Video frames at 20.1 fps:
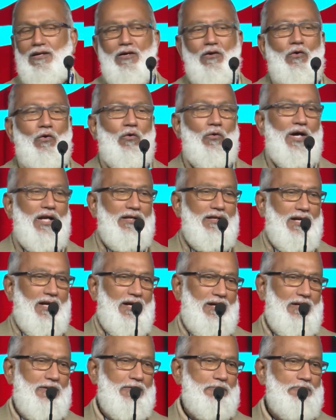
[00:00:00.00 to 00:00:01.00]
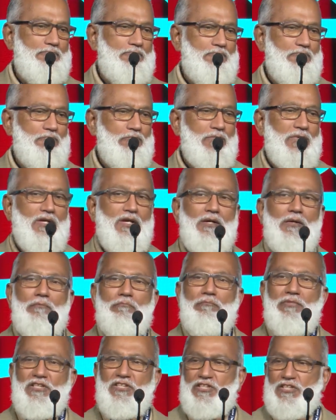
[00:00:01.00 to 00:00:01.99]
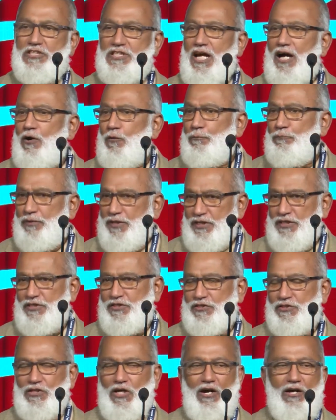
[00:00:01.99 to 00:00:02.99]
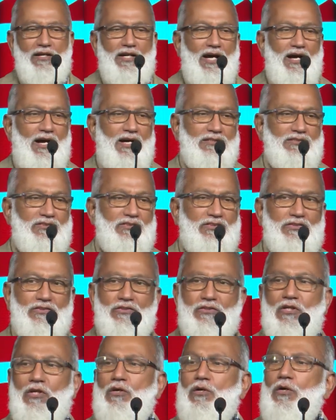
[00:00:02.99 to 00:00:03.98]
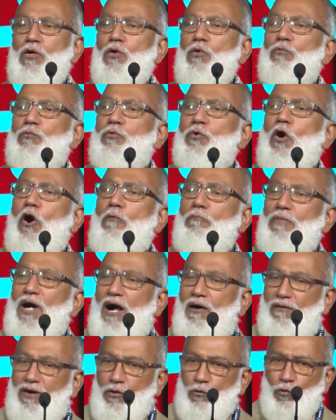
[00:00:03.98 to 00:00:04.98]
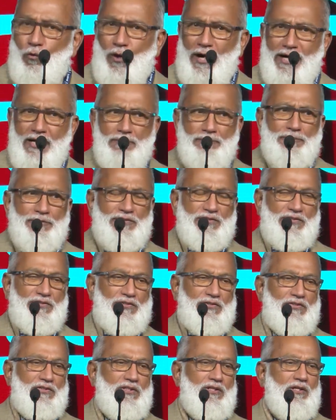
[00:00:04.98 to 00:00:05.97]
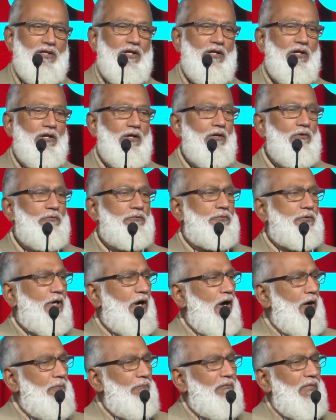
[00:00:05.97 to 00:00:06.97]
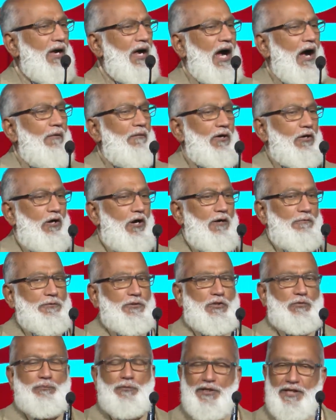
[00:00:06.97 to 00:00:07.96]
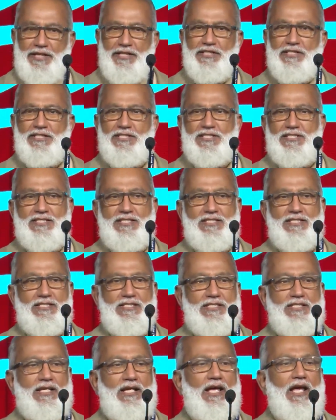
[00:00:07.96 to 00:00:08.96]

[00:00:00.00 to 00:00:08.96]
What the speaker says: O Allah, bestow peace on us from our wives, from our offsprings,